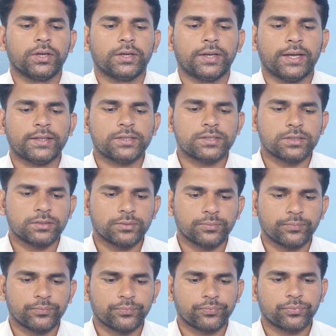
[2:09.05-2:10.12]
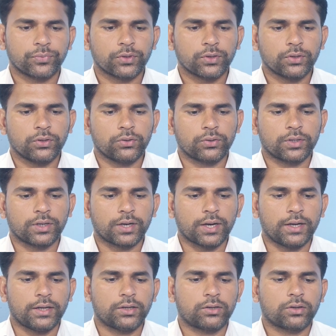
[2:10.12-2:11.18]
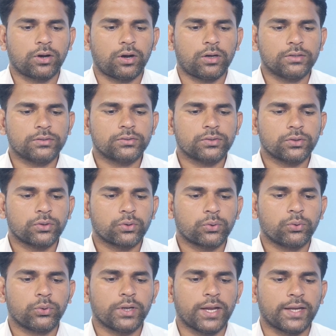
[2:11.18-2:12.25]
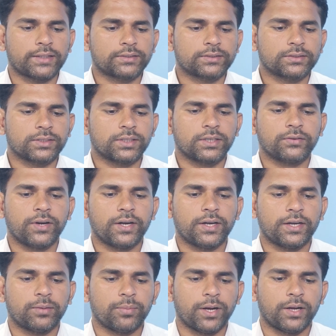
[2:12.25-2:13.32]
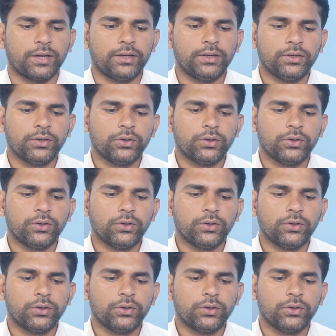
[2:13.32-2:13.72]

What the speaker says: Next you can write cos root x divided by